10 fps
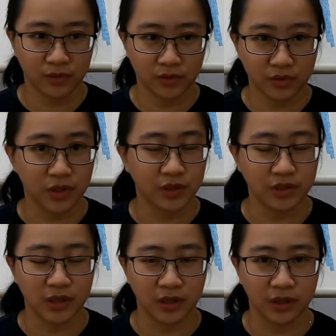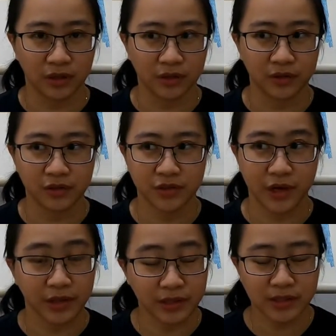she is
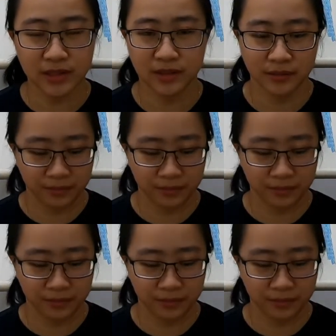Chinese.